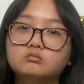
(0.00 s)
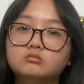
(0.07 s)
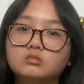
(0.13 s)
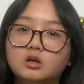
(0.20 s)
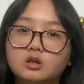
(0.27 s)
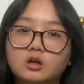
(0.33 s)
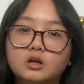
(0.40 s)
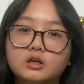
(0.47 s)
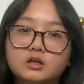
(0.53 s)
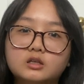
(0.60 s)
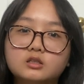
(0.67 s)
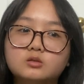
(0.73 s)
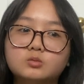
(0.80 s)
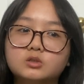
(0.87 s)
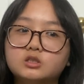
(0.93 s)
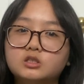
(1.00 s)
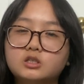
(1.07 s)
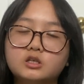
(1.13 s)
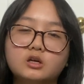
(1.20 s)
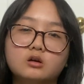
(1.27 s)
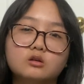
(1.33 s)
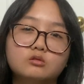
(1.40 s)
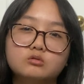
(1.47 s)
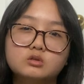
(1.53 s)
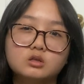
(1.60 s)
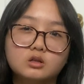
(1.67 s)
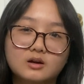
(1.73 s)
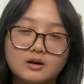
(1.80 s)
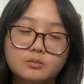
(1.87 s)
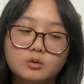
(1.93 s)
A lot of kids would cheat using
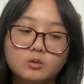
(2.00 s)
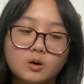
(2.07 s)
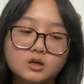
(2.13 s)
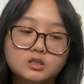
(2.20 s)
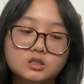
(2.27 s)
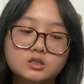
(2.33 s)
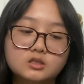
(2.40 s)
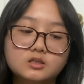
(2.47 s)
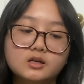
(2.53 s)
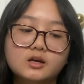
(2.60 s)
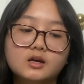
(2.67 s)
their Apple Watches,